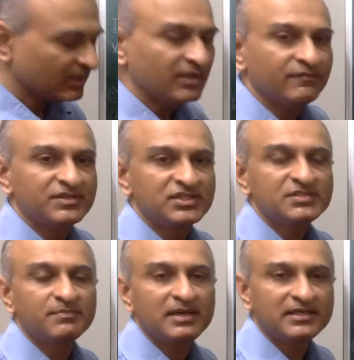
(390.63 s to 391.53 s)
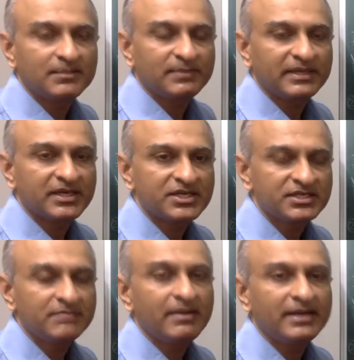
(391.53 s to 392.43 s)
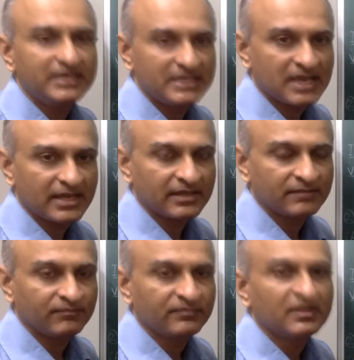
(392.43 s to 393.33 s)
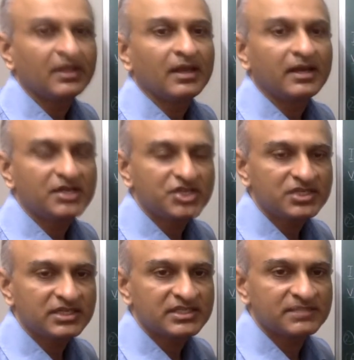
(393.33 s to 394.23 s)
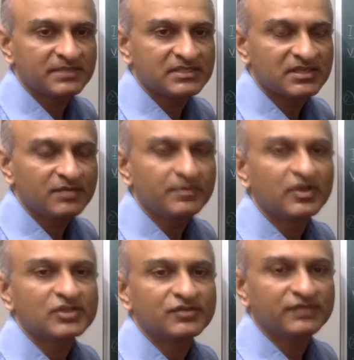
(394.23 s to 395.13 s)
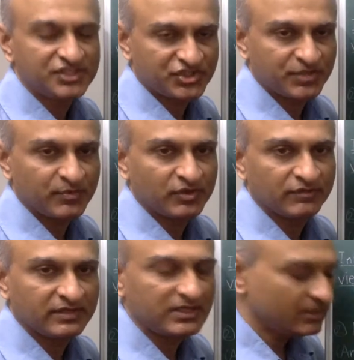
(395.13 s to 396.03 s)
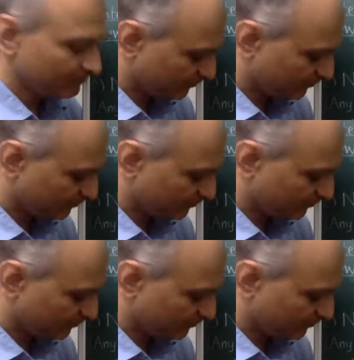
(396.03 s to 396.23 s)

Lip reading: which is multiplication by Di. Addition is preserved because of distributivity.